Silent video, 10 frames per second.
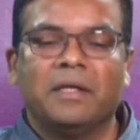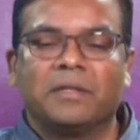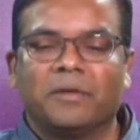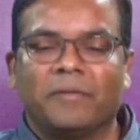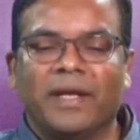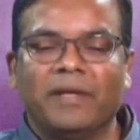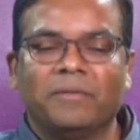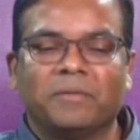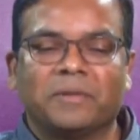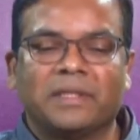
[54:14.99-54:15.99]
So, when
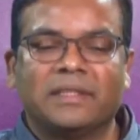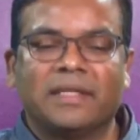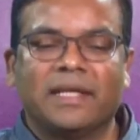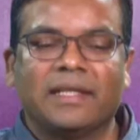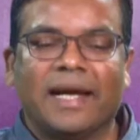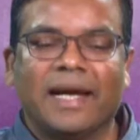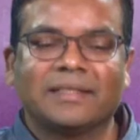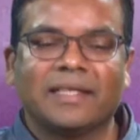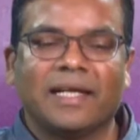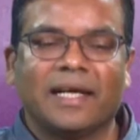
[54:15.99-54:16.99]
you study the
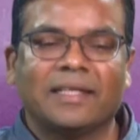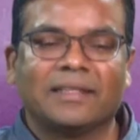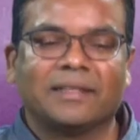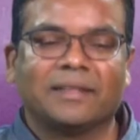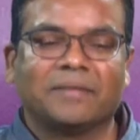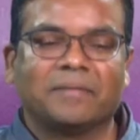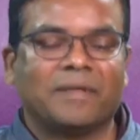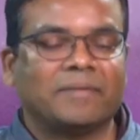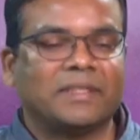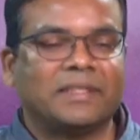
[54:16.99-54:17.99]
X-ray radiation
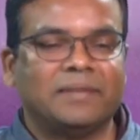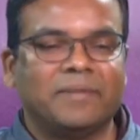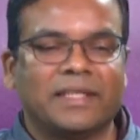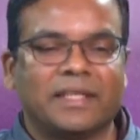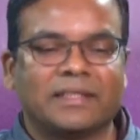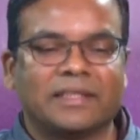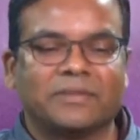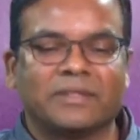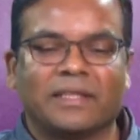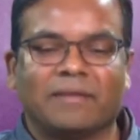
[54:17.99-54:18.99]
from the simultaneous
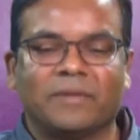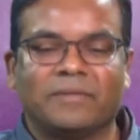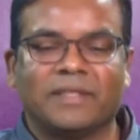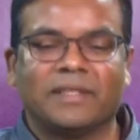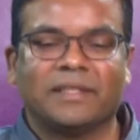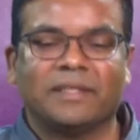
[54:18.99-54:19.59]
AstroSat observation,